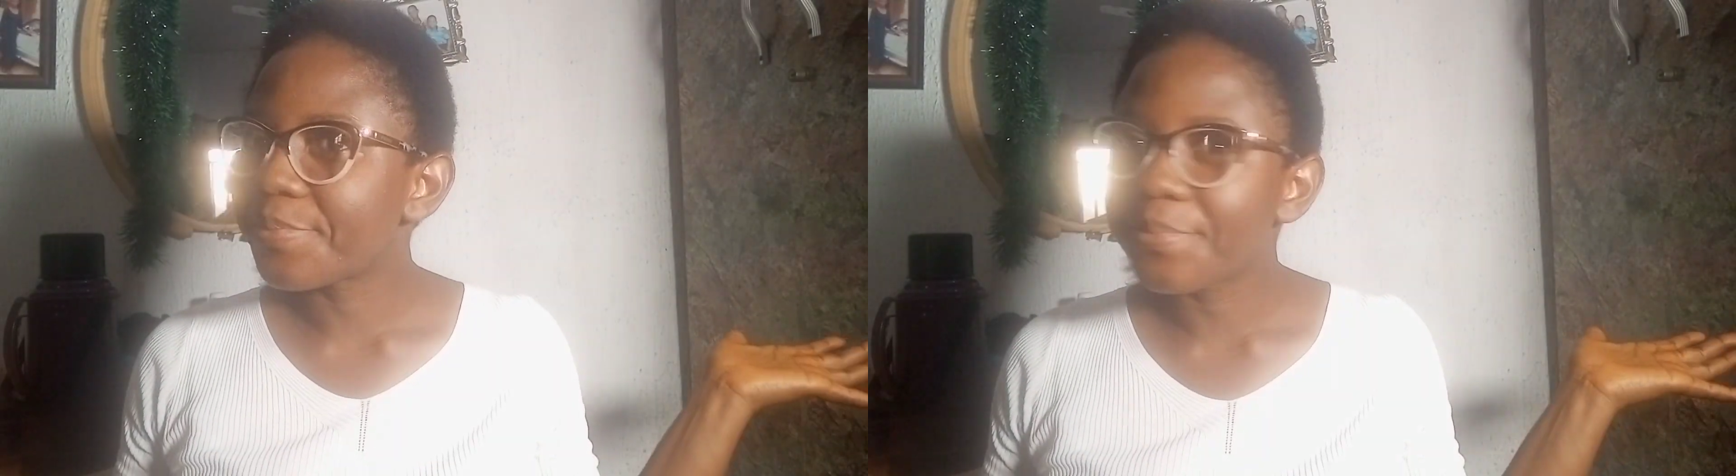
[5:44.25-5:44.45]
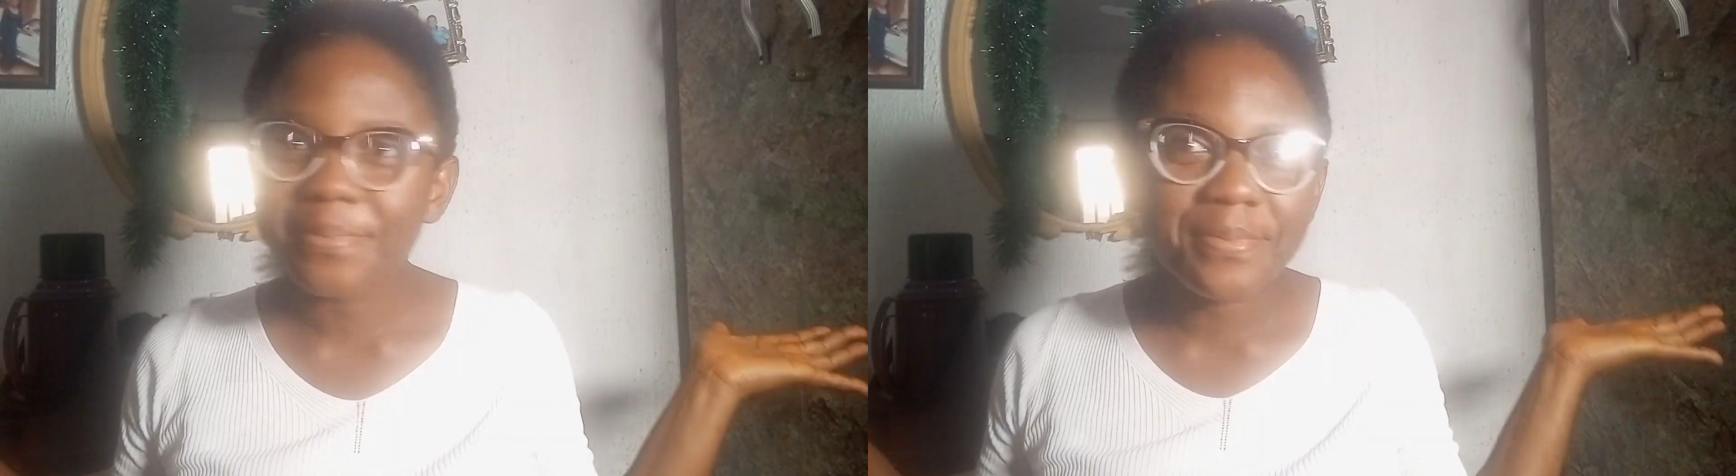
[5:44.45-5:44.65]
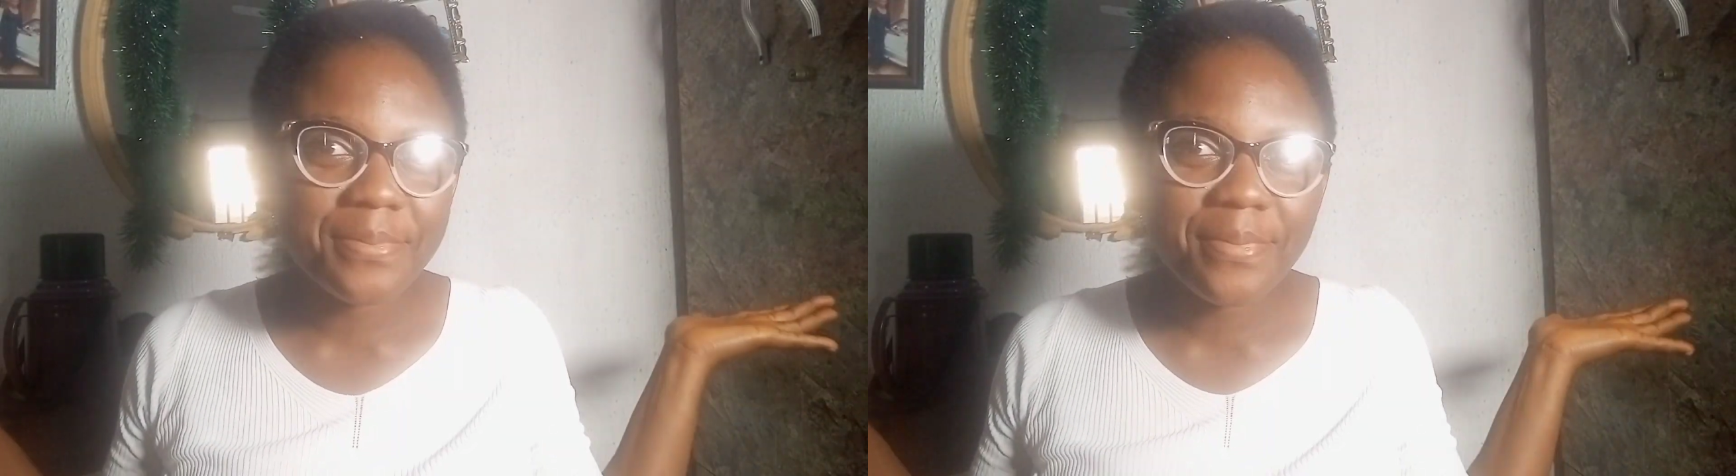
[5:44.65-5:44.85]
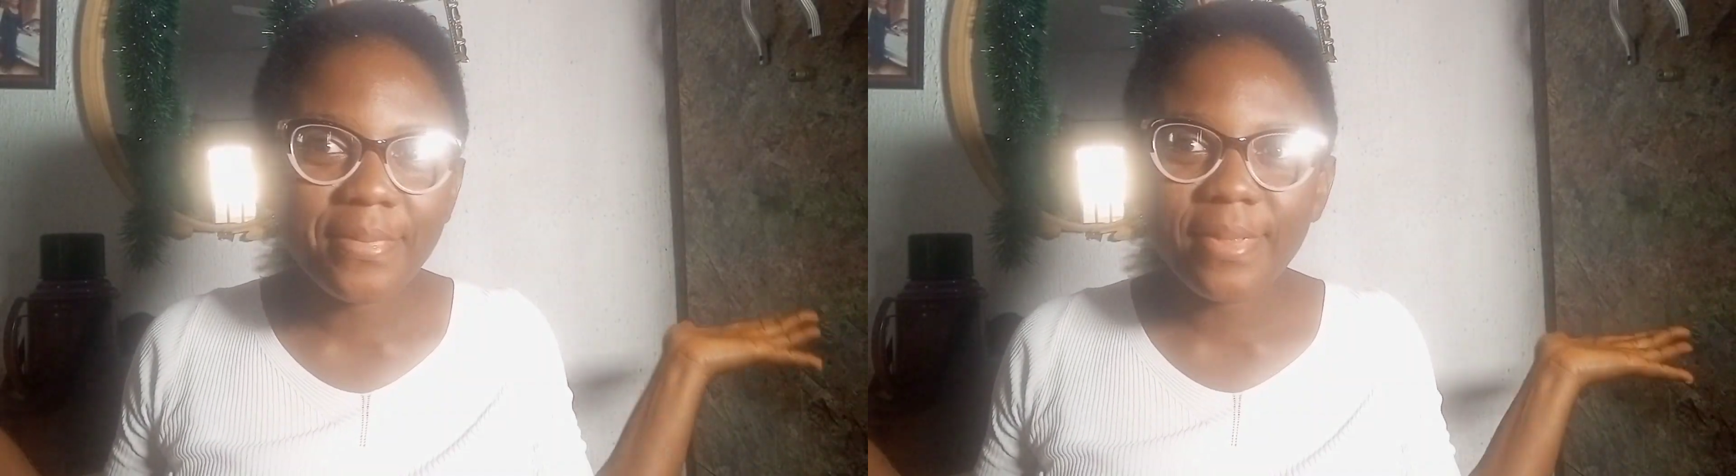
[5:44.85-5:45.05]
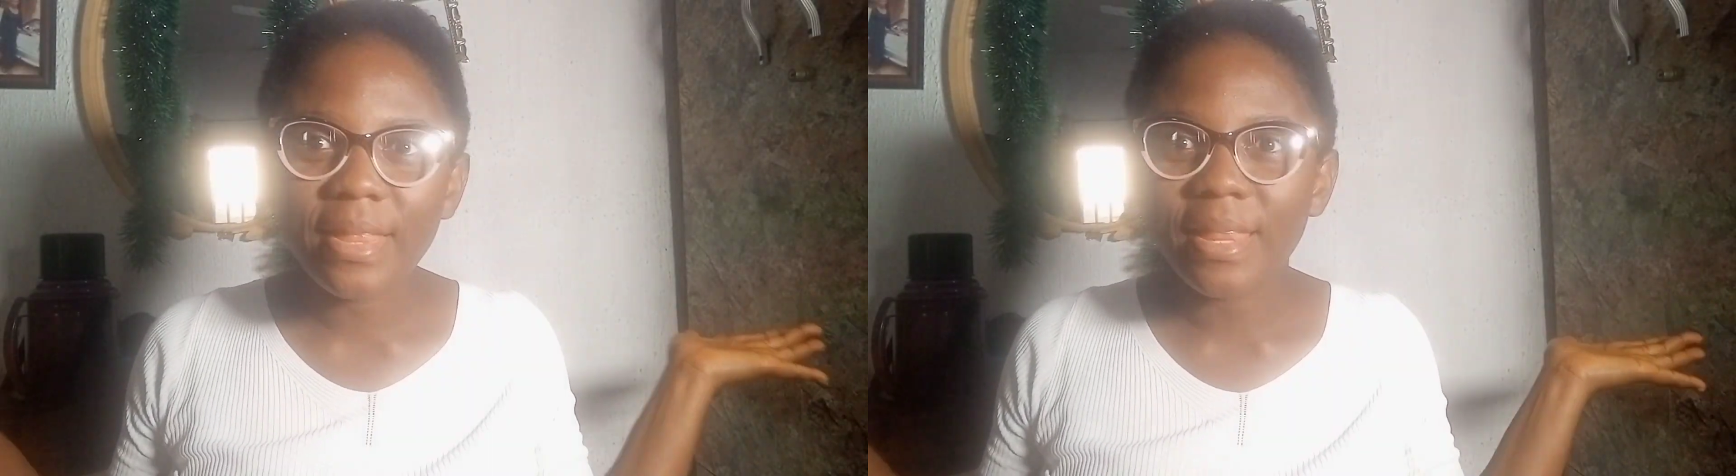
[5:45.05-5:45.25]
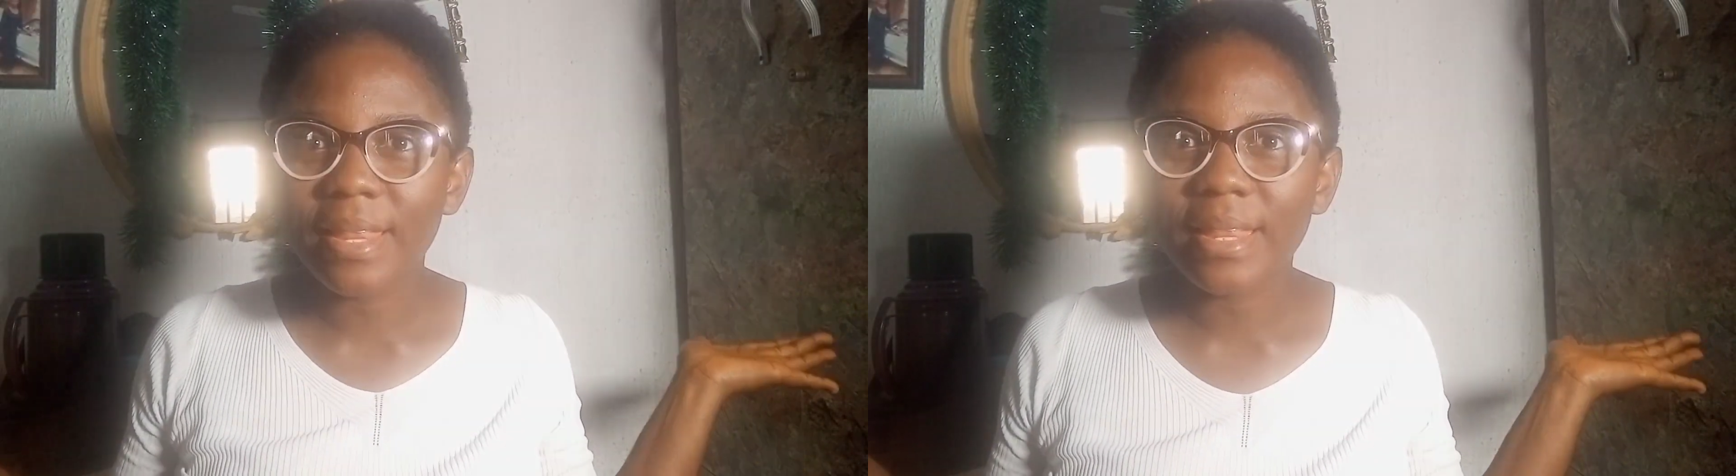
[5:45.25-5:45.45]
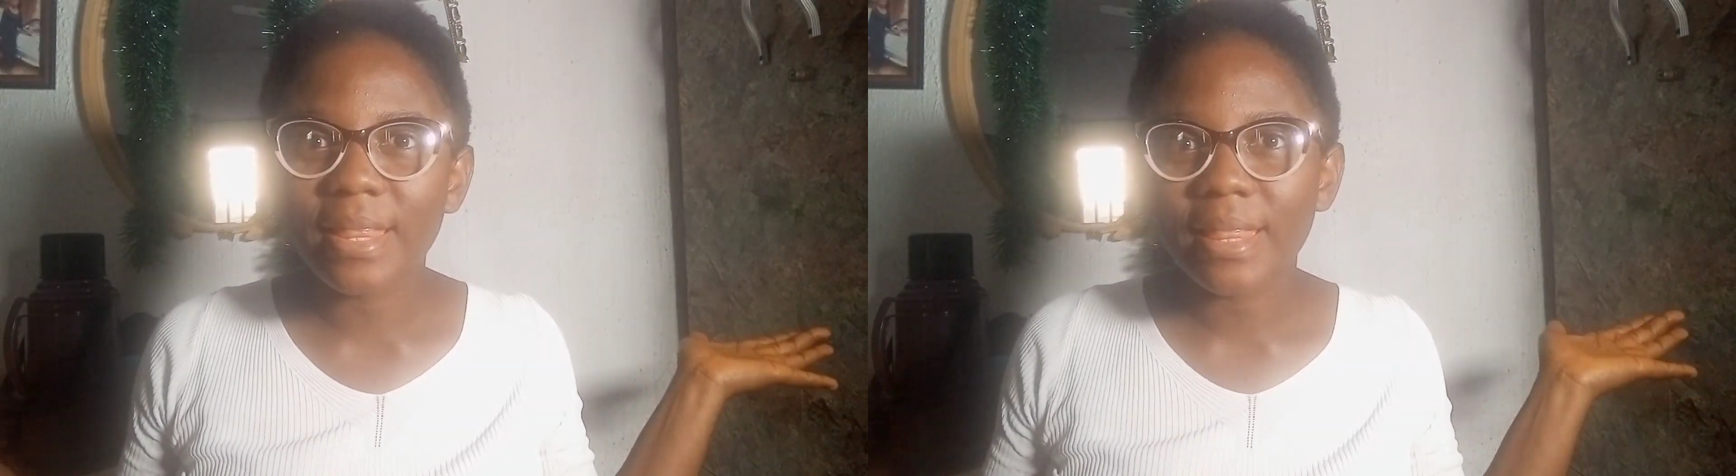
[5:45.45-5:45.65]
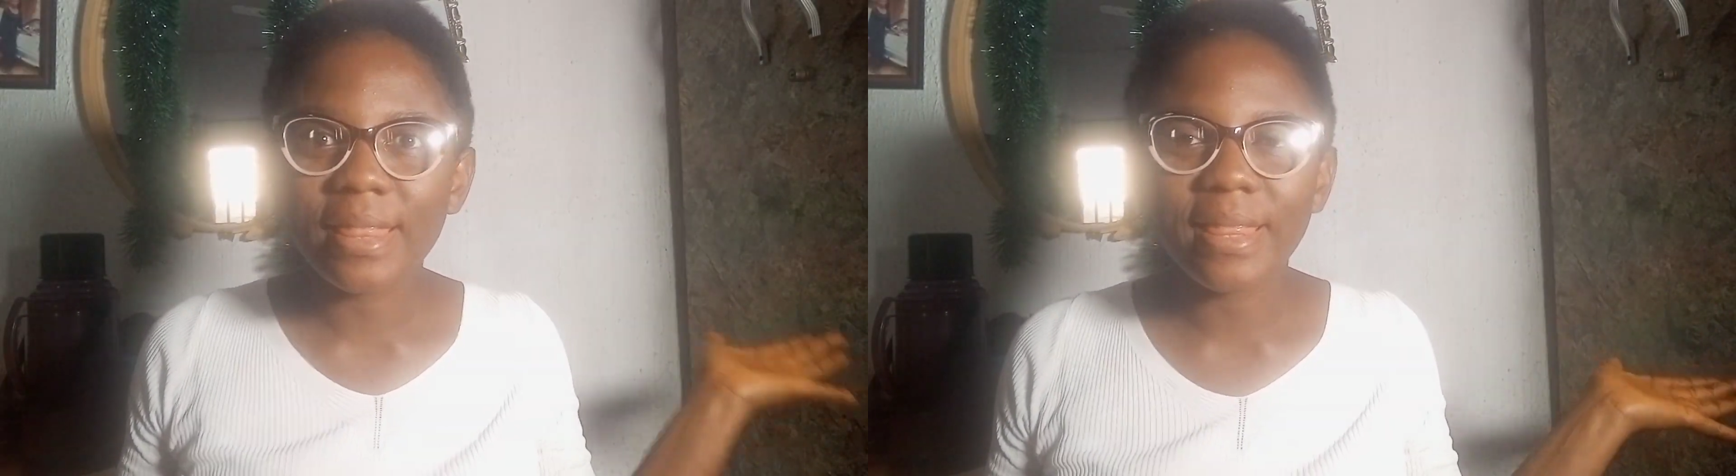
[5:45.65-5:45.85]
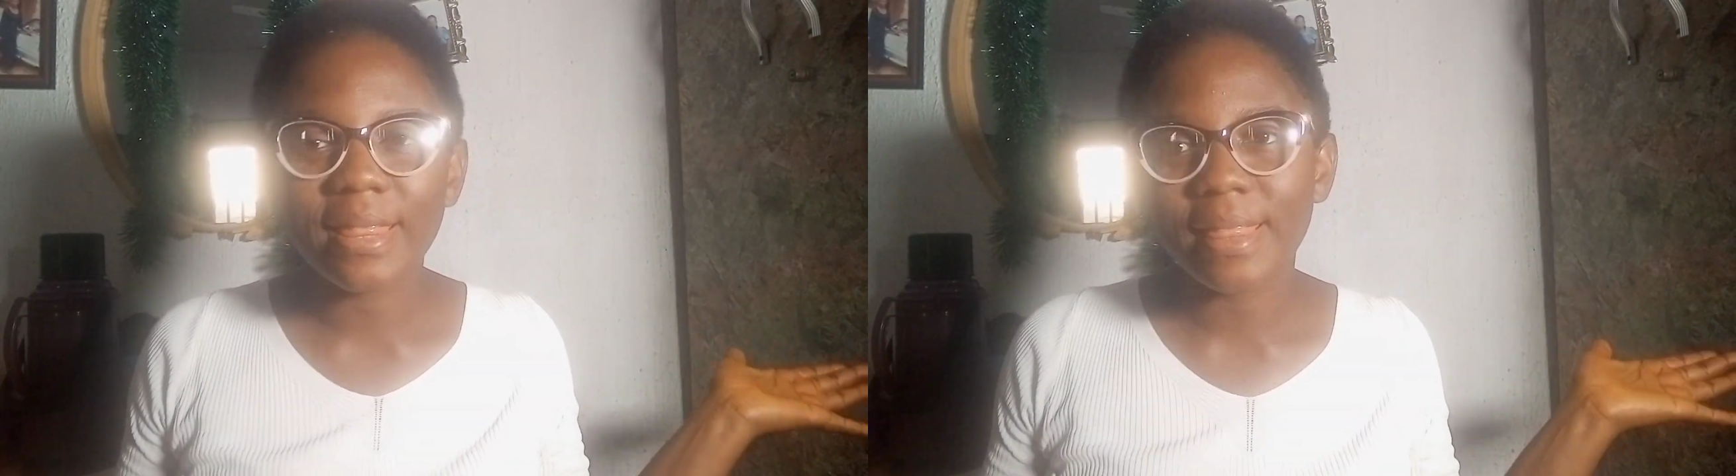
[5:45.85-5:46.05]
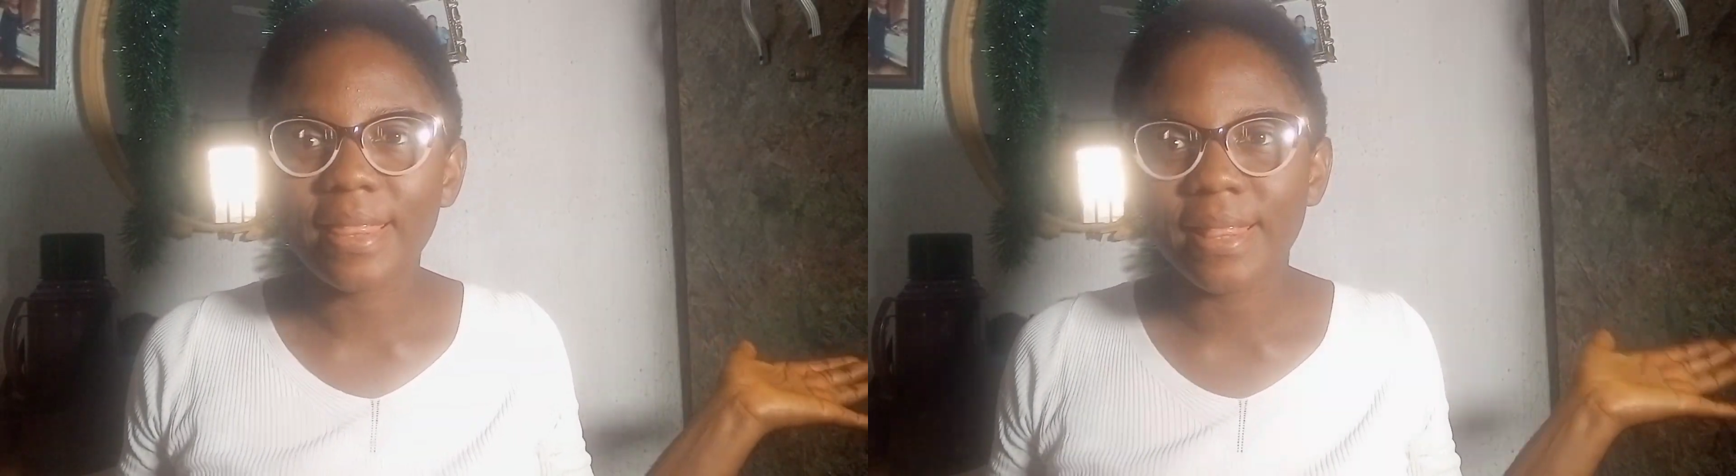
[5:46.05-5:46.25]
So I didn't want to get
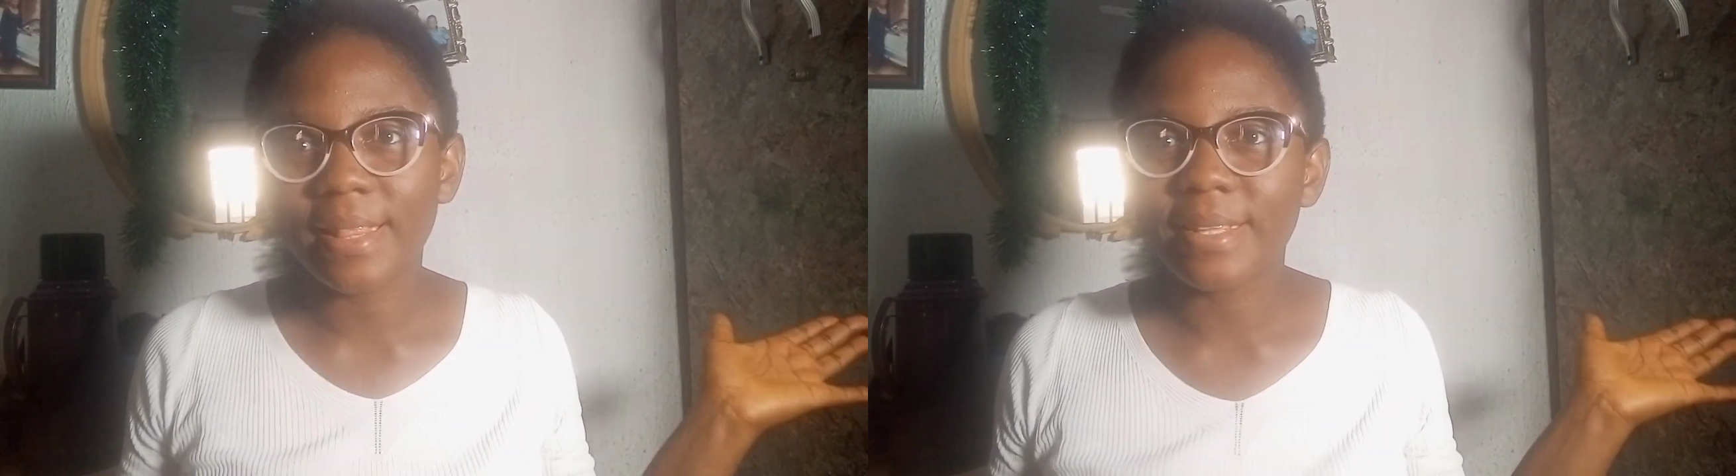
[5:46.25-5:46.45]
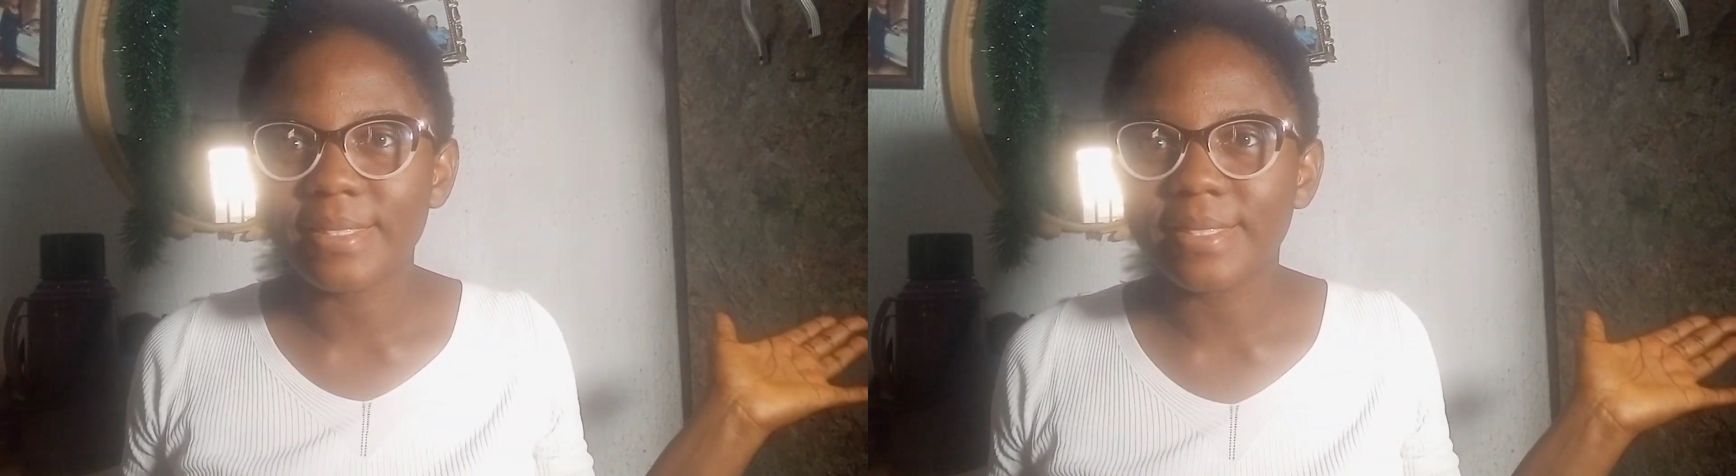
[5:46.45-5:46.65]
confused.